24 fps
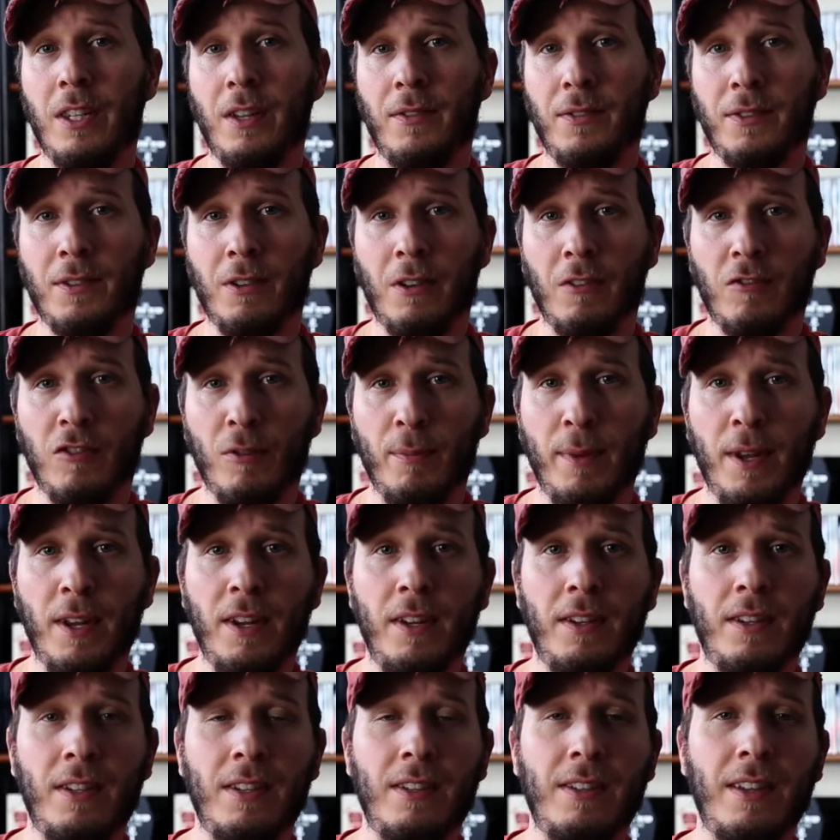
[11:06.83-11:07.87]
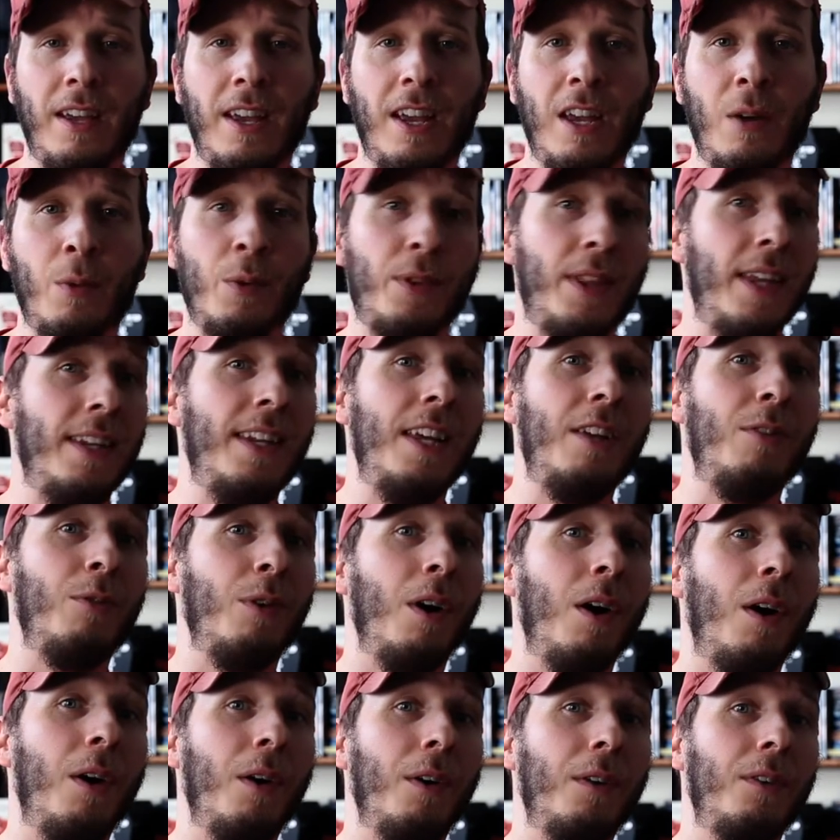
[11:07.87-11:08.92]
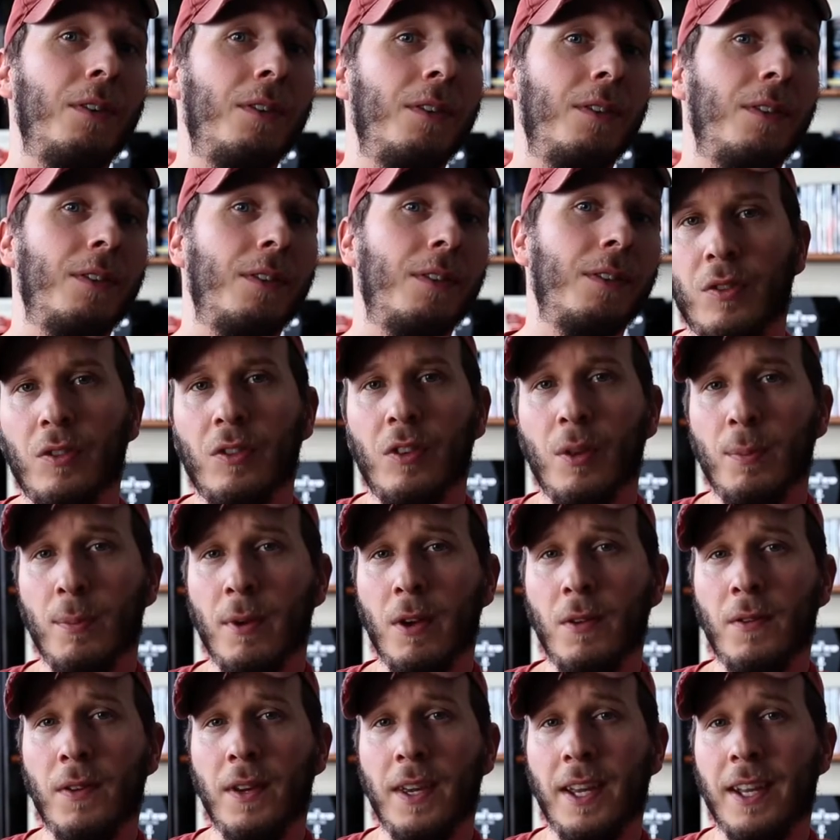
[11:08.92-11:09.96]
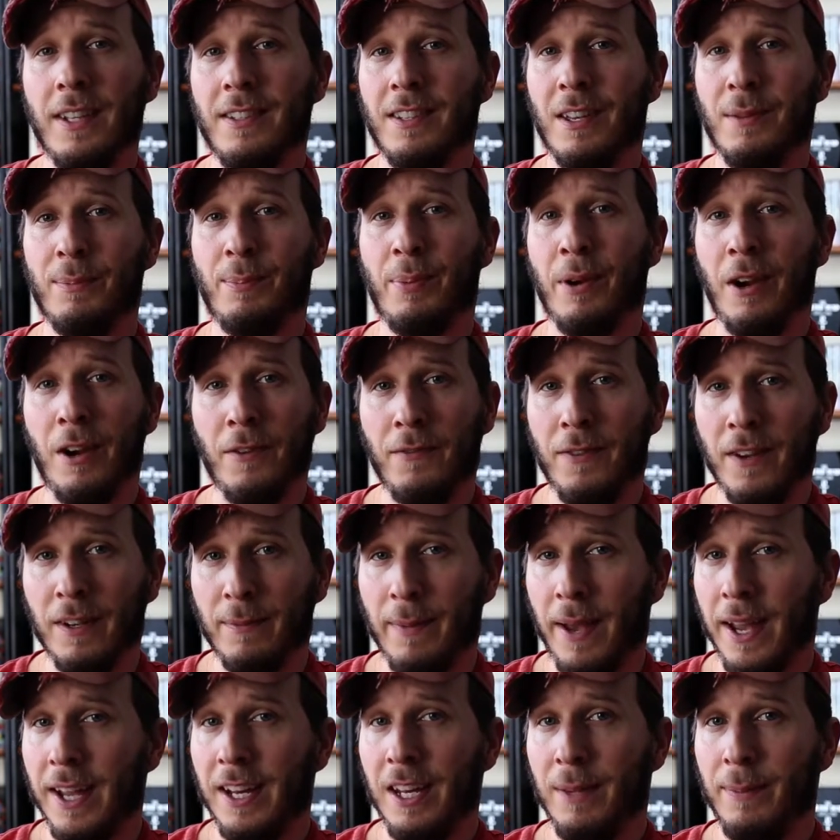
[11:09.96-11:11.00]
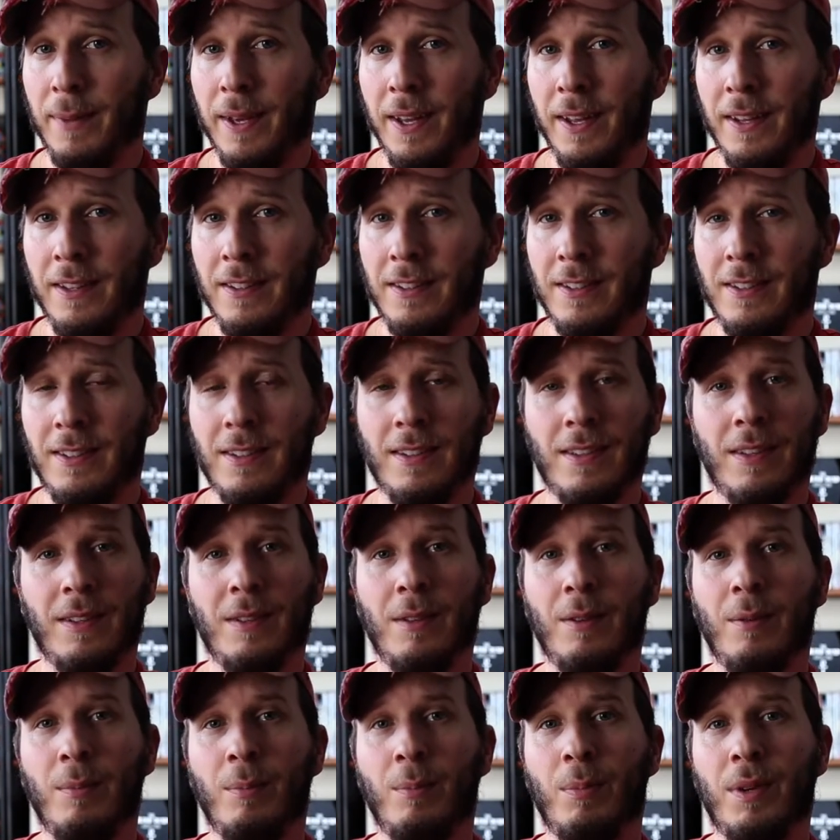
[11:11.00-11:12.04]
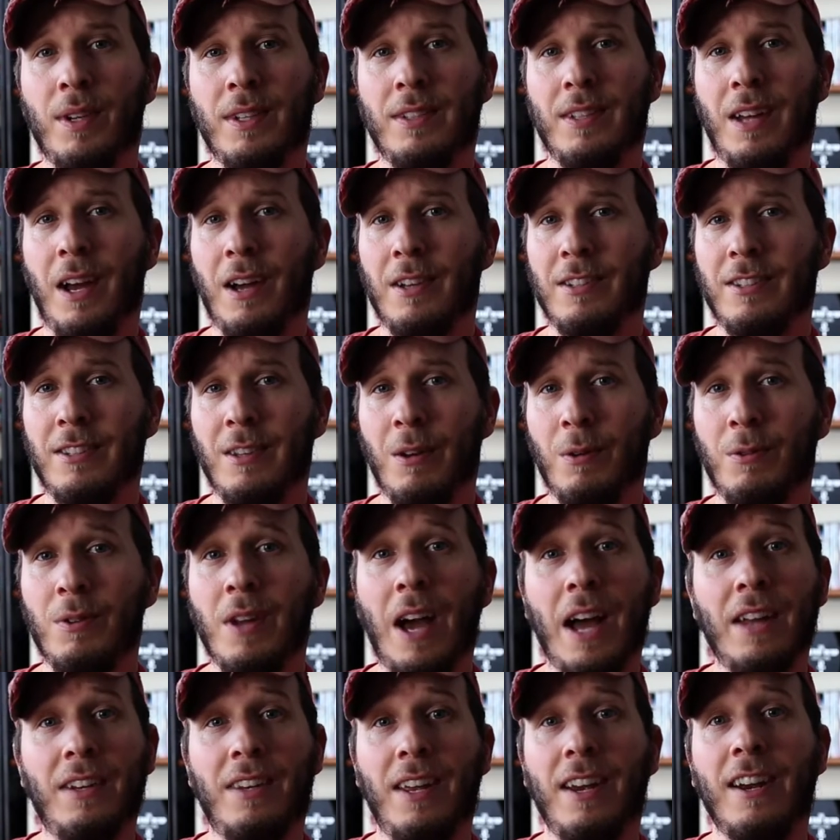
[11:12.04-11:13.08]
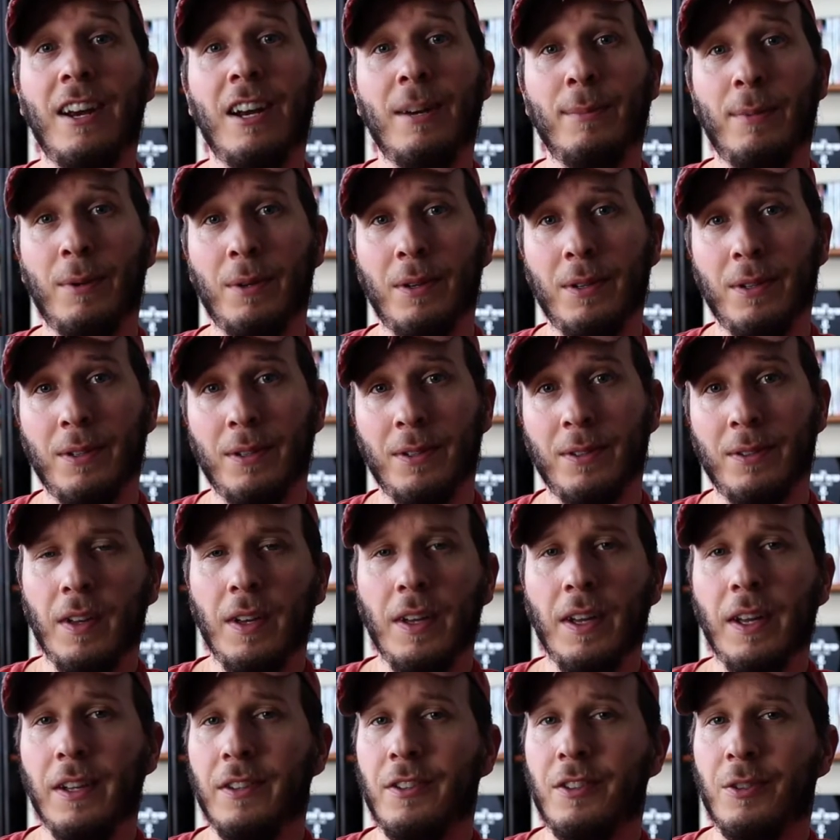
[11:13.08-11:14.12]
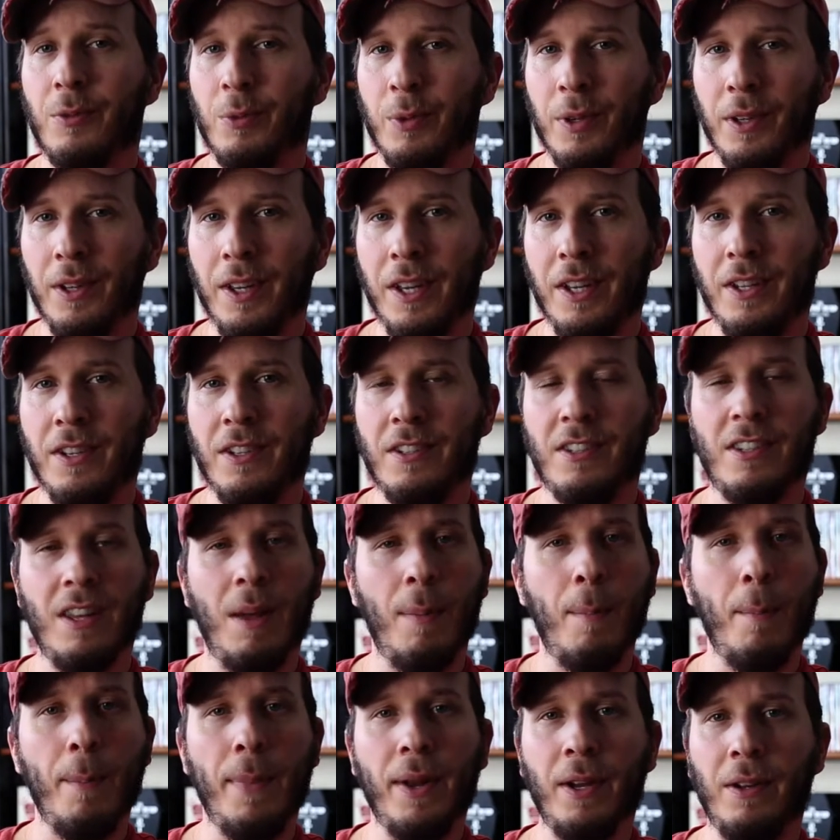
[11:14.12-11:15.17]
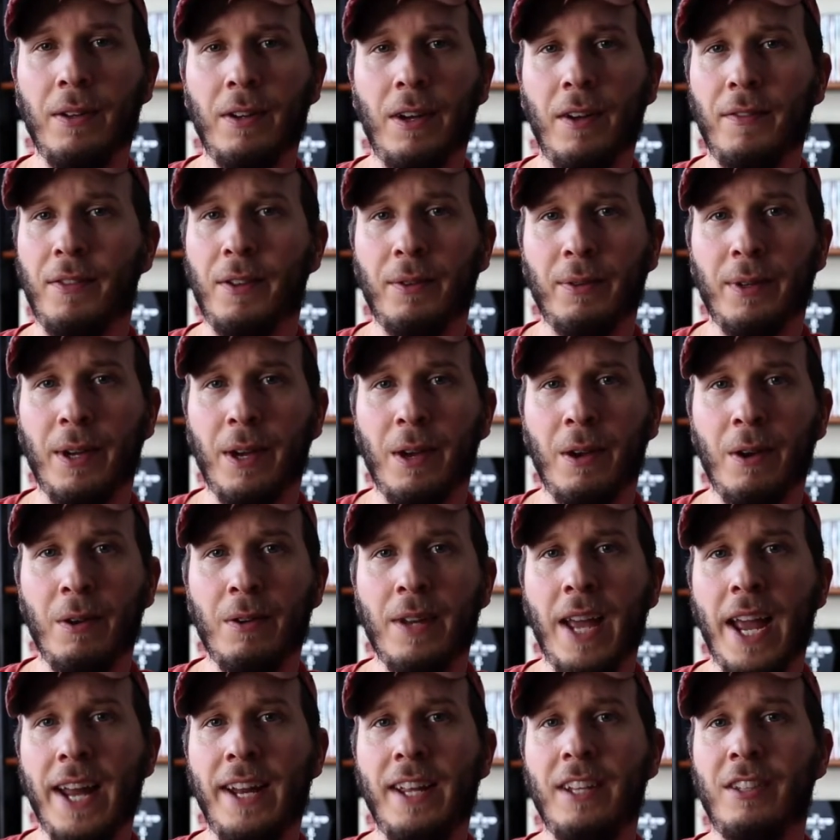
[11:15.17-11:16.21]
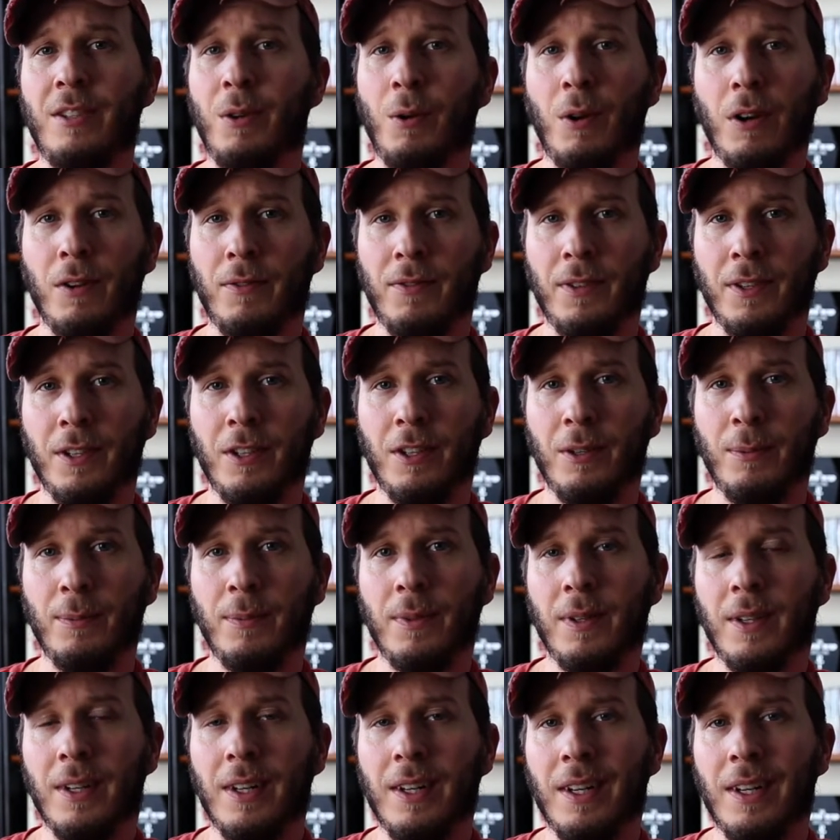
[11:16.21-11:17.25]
difficult for me to say what they did wrong. The movie isn't perfect by any means, but it's also not terrible. It's really just a middle-of-the-road eighties horror film,